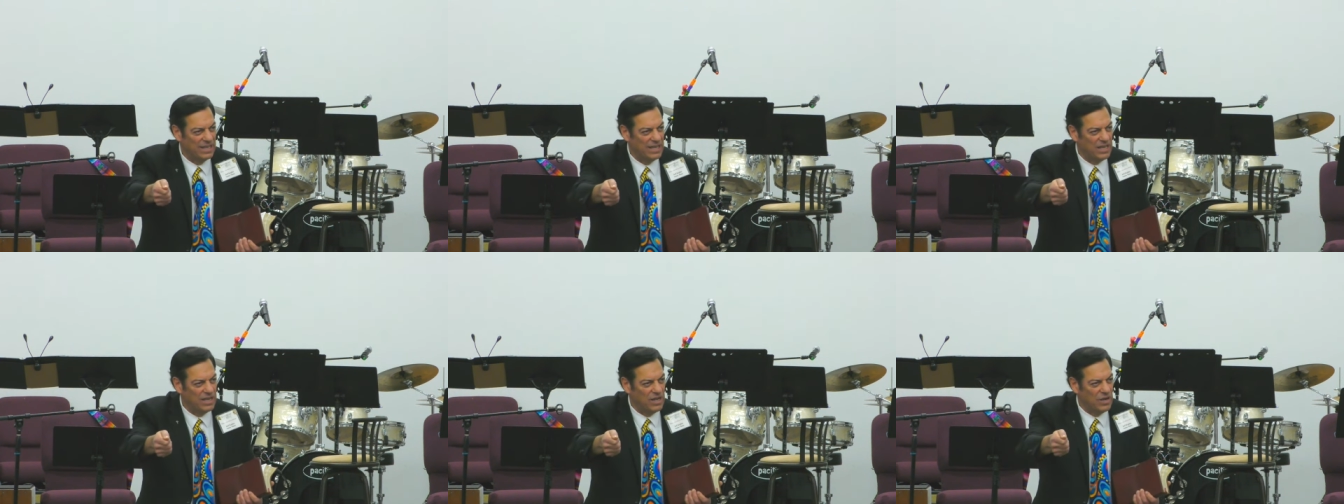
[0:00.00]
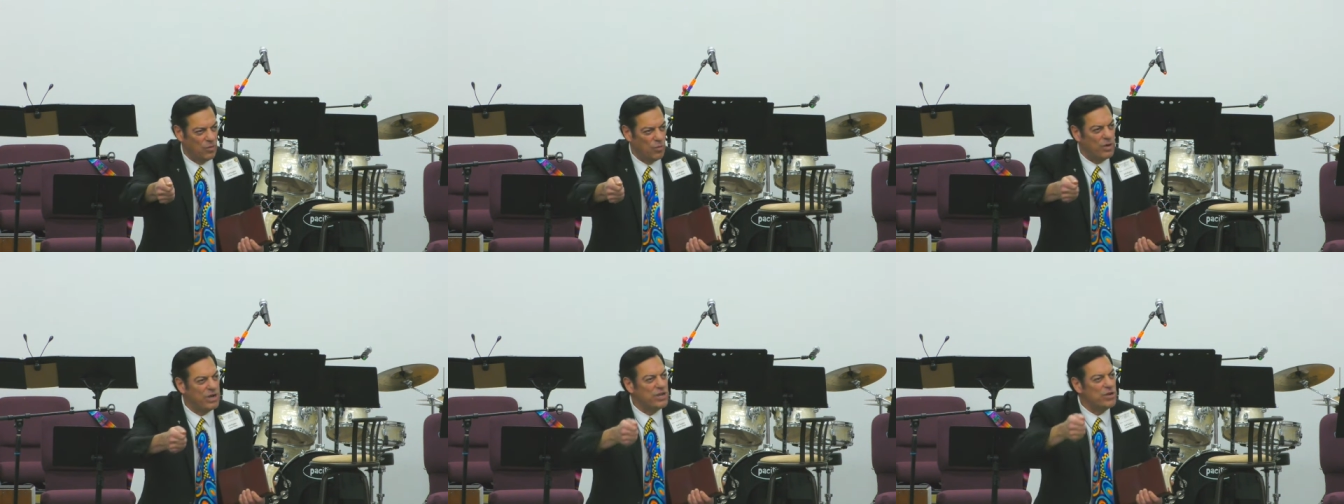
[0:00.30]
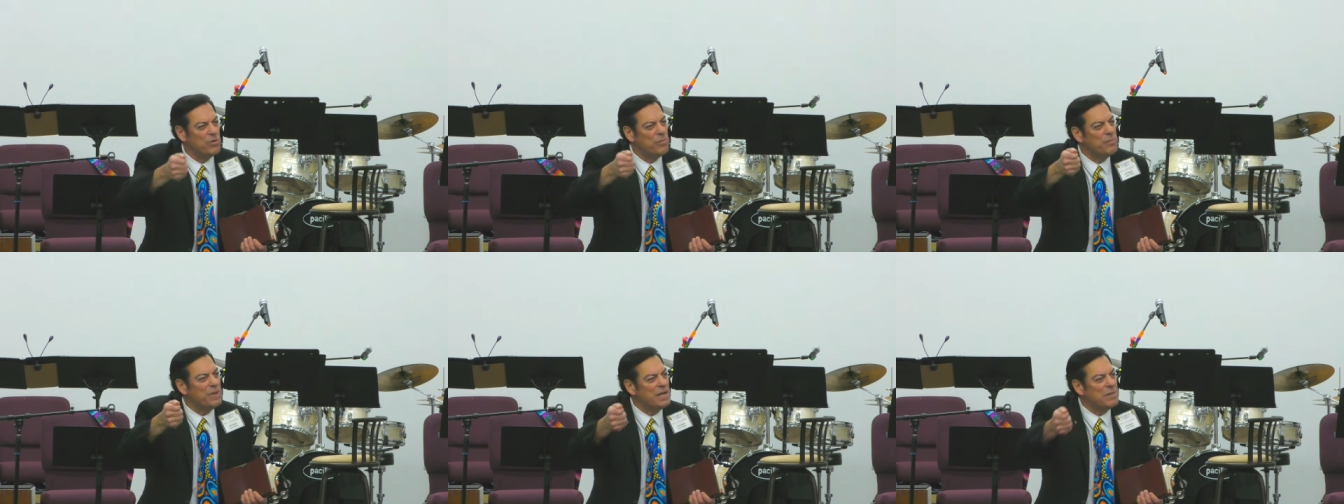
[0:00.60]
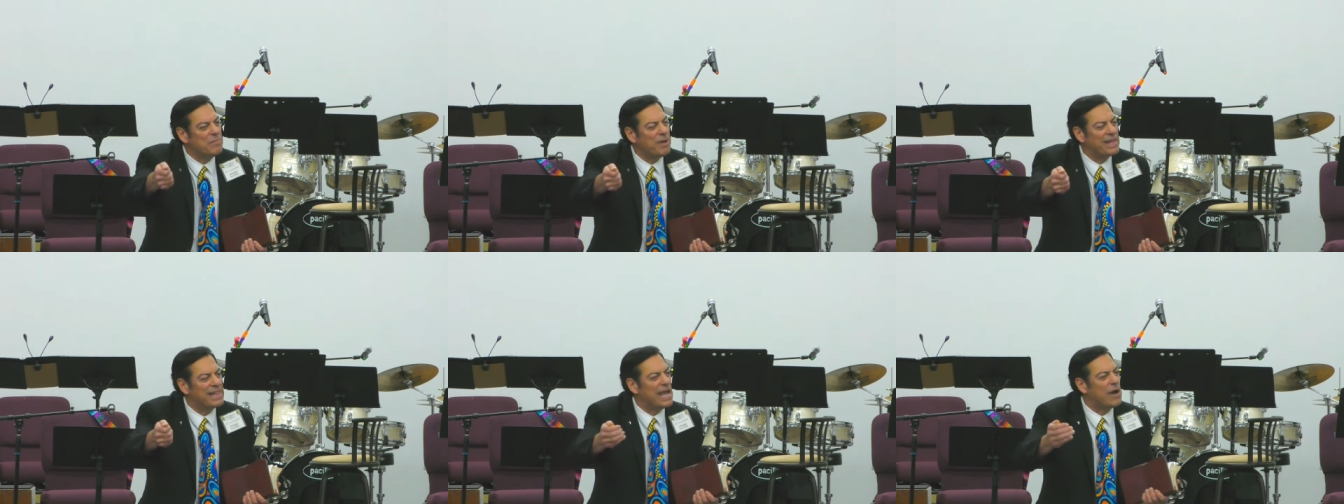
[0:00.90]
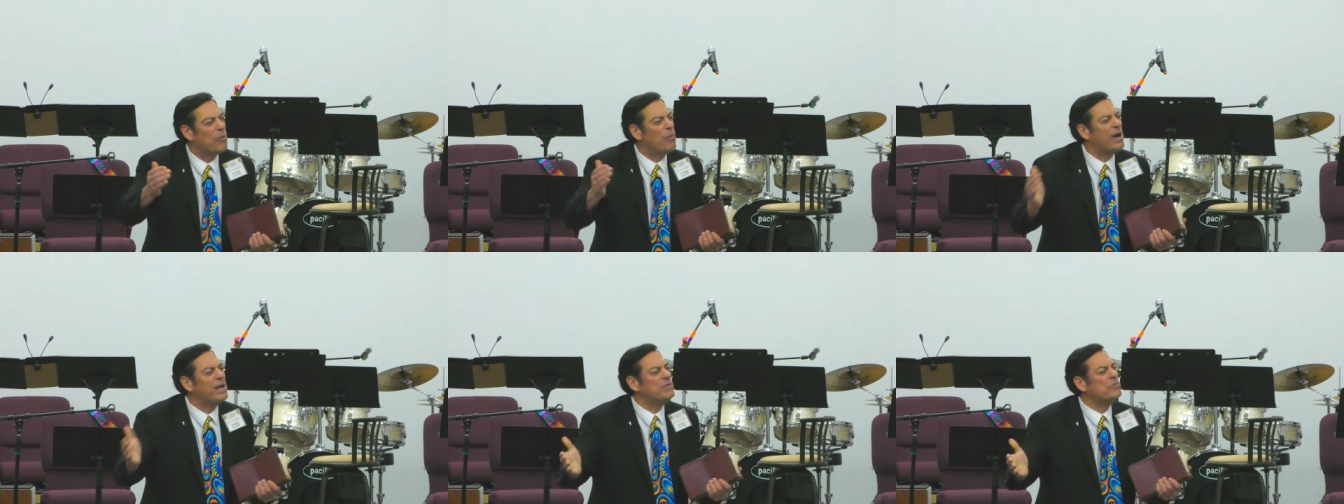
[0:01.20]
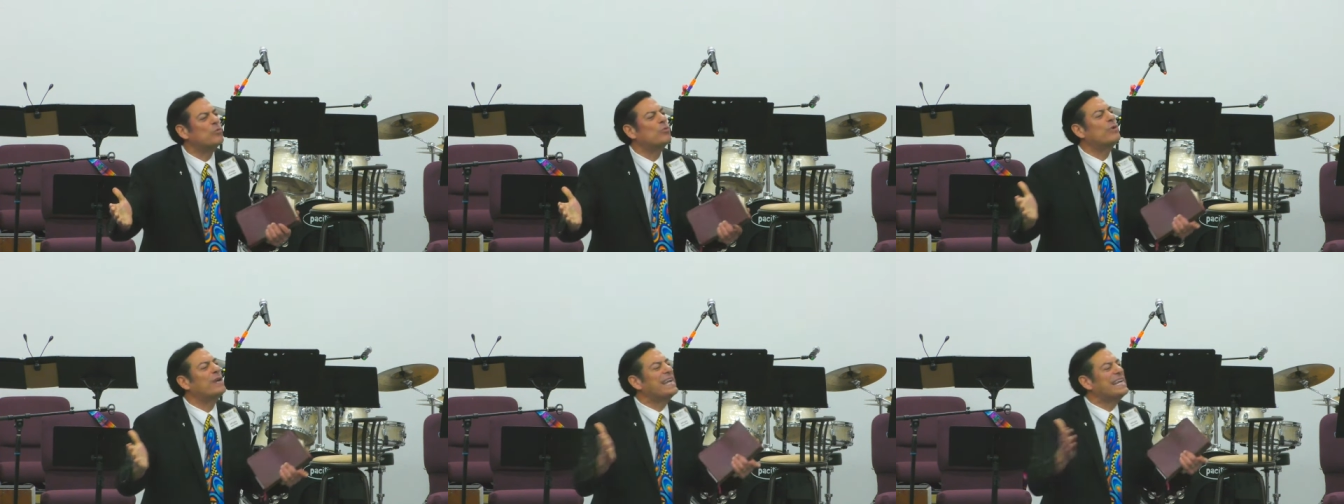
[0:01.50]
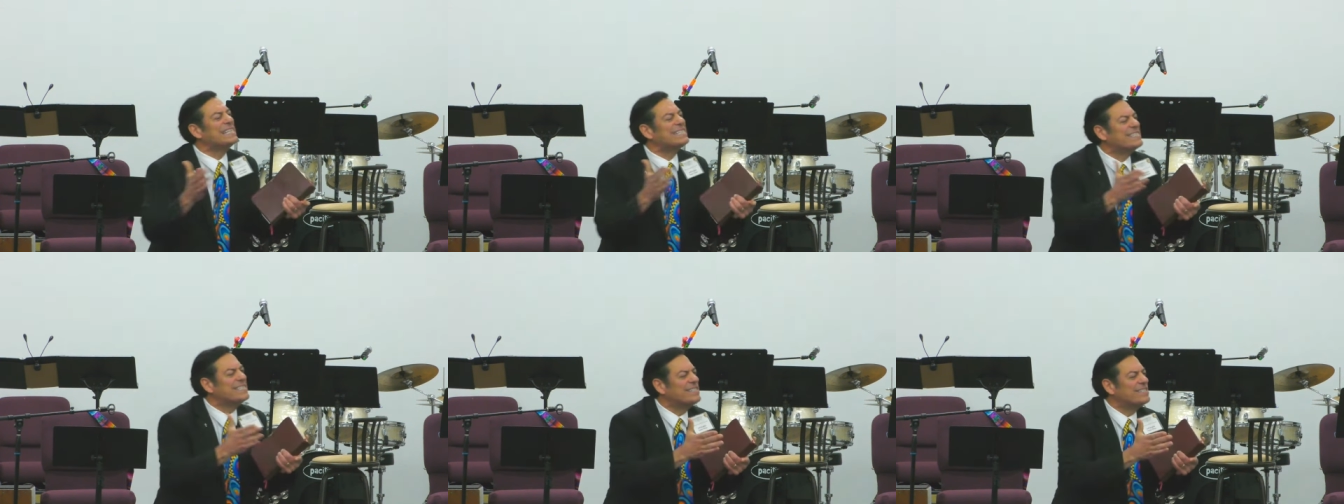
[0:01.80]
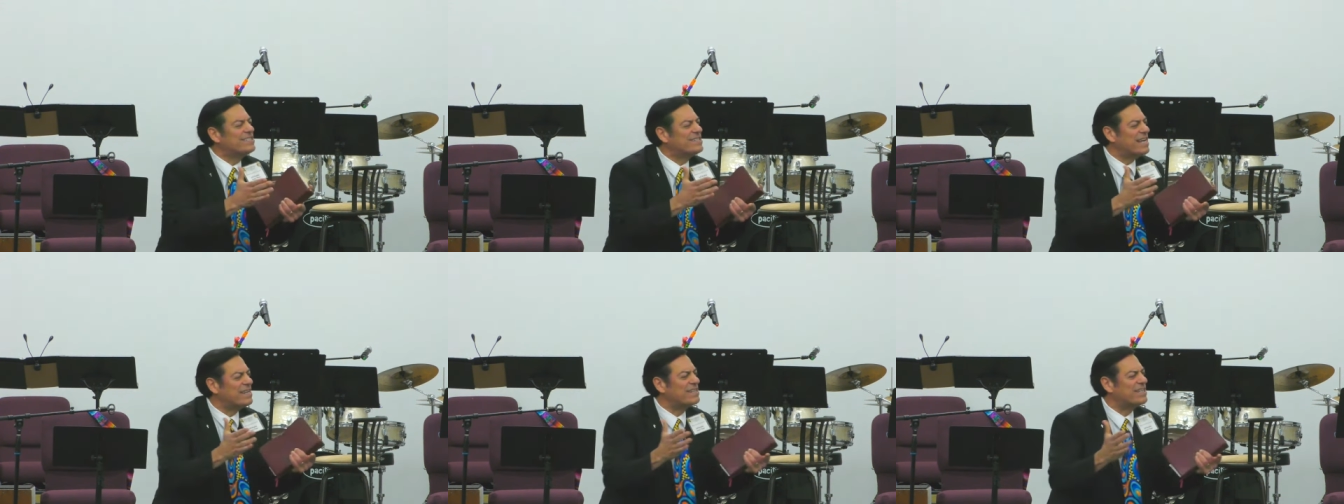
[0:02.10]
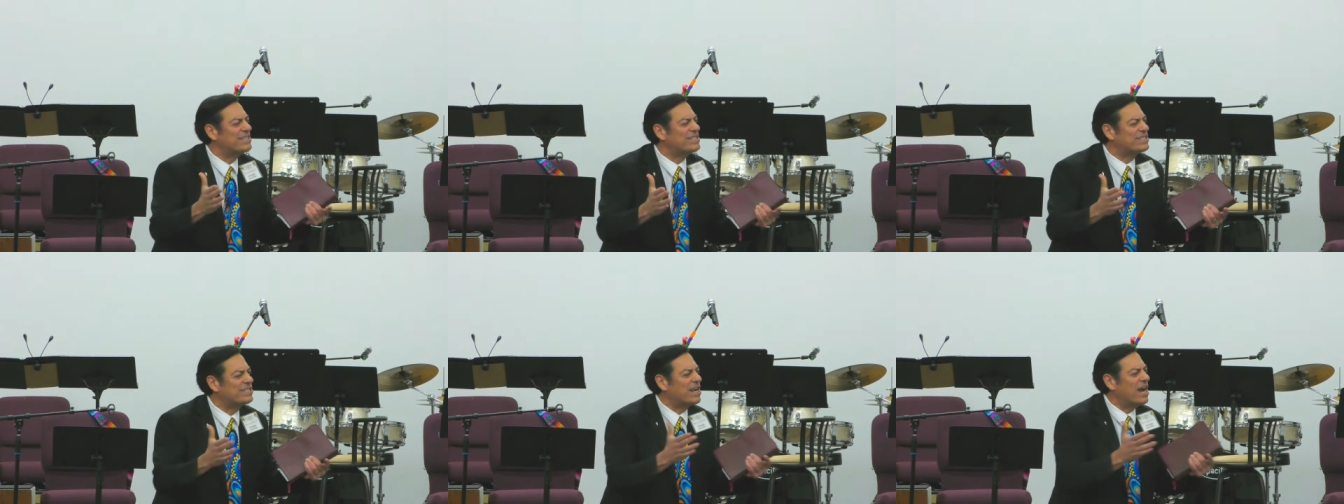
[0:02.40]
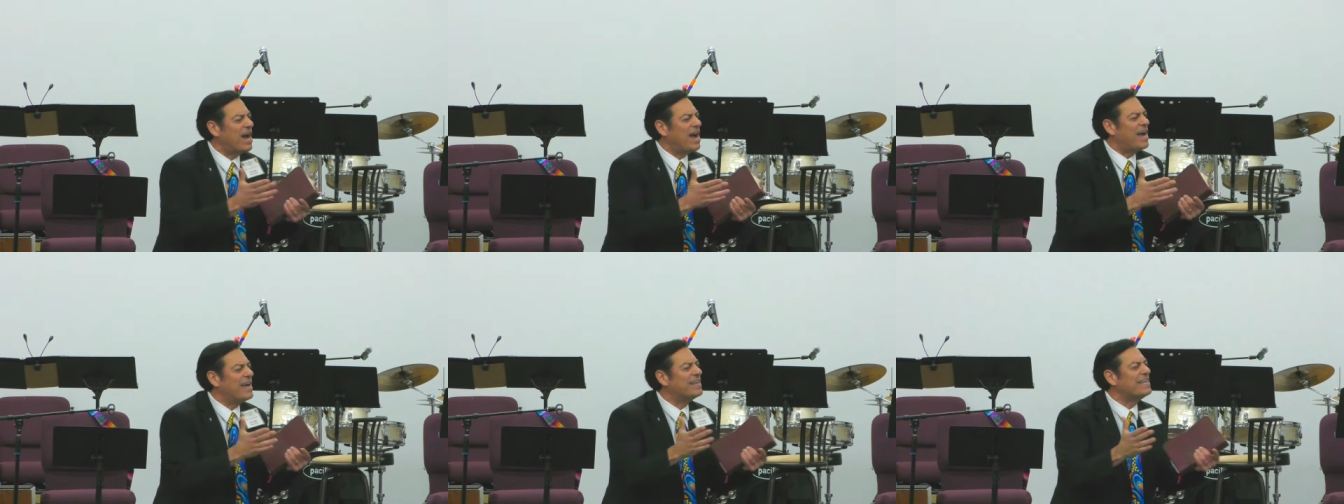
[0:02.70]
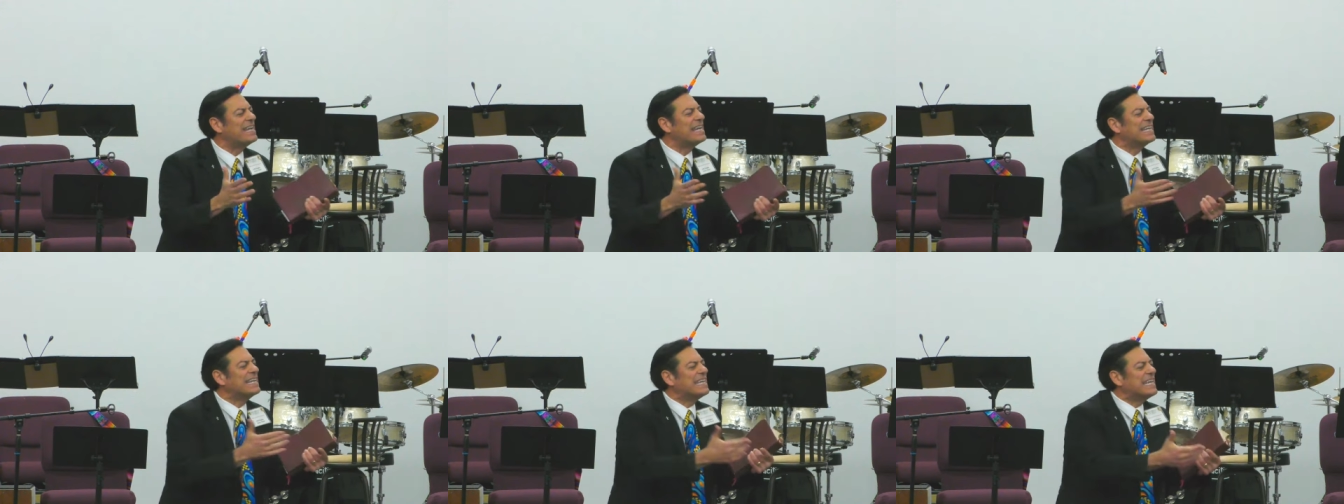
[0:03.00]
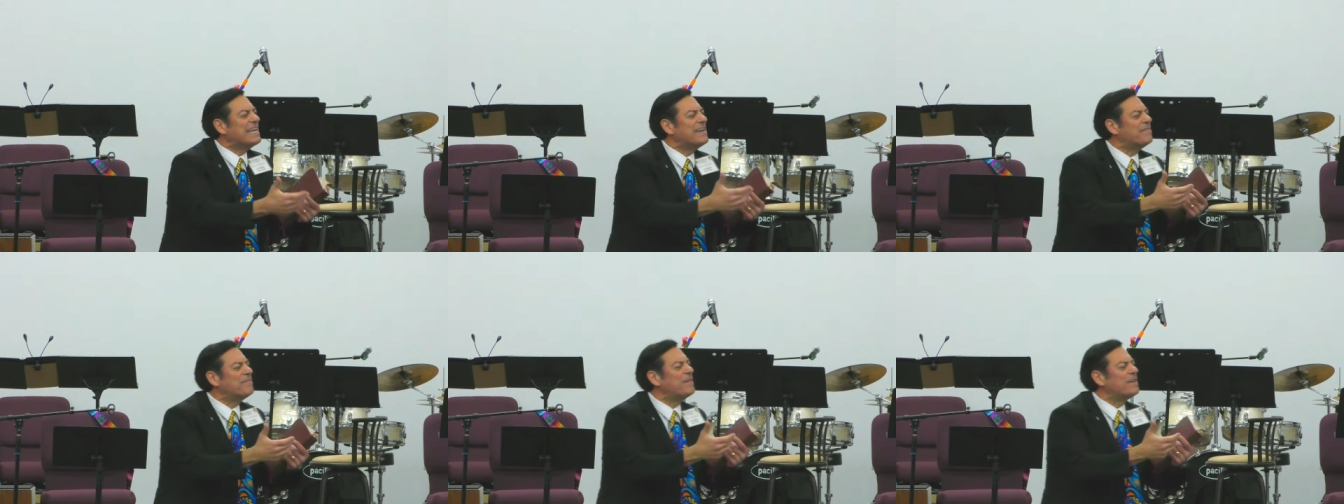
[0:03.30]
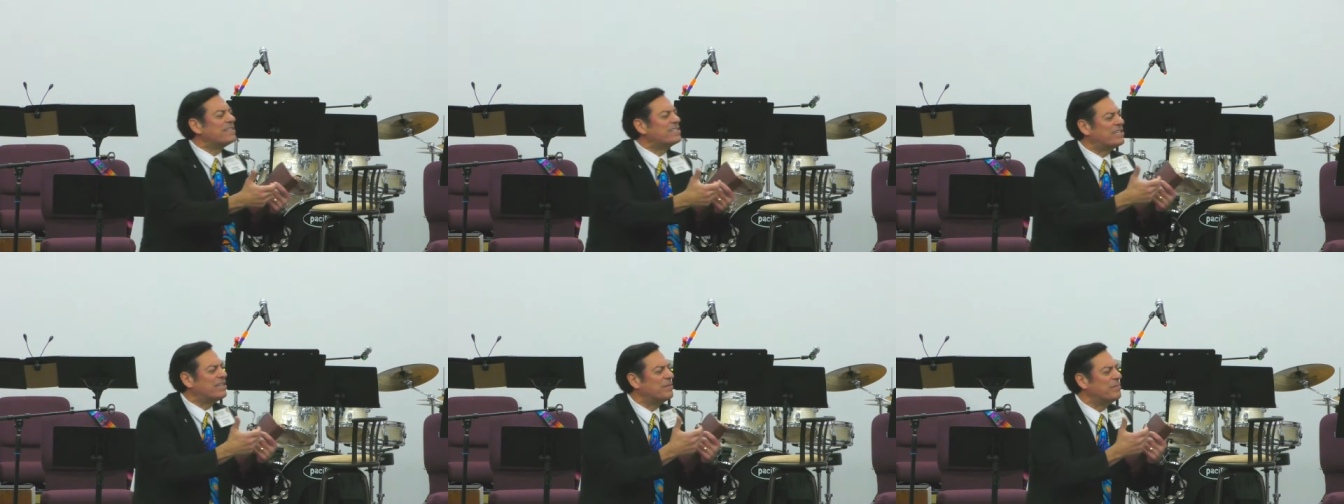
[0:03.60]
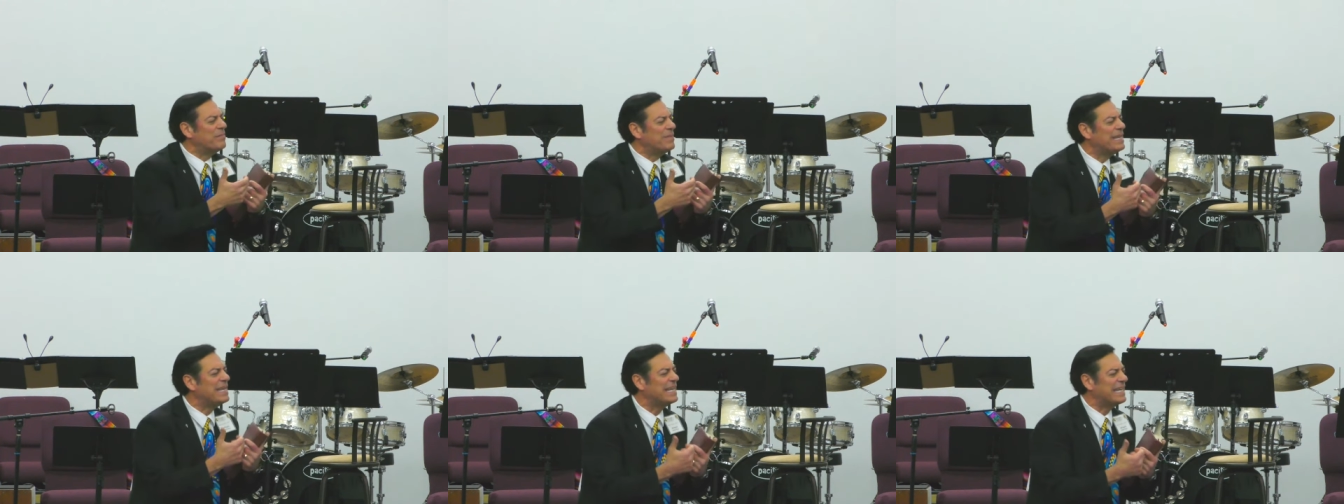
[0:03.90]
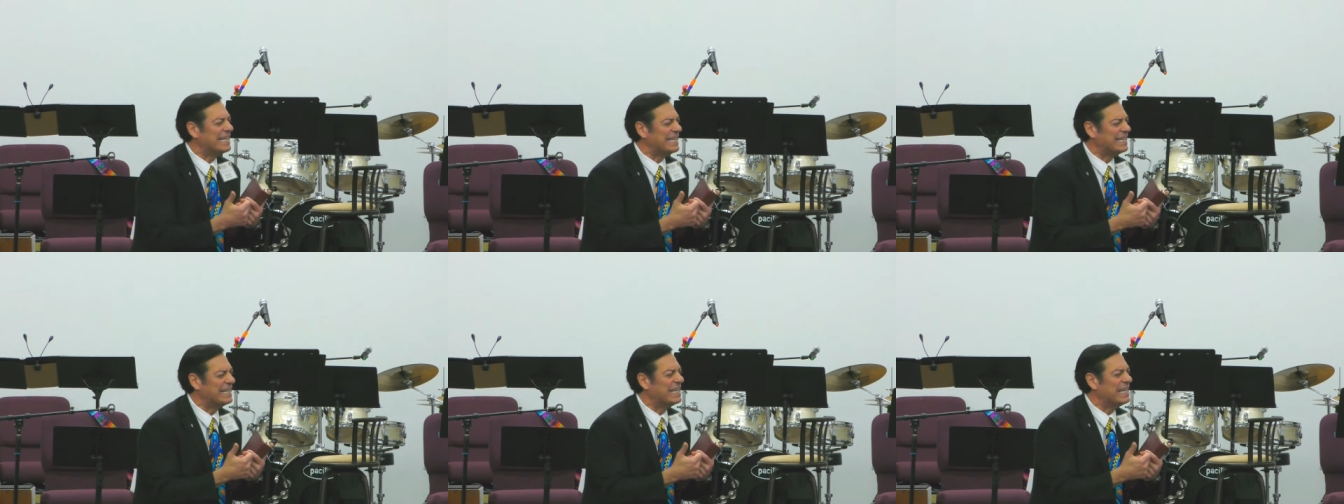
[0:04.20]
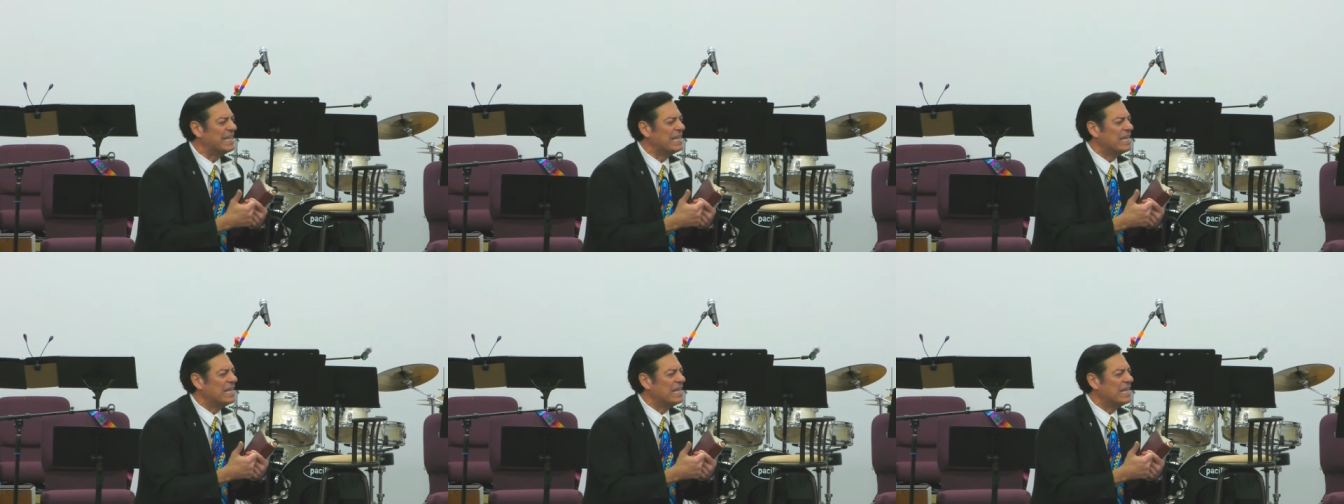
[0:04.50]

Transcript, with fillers: What do you mean by that? What reasons does God give to me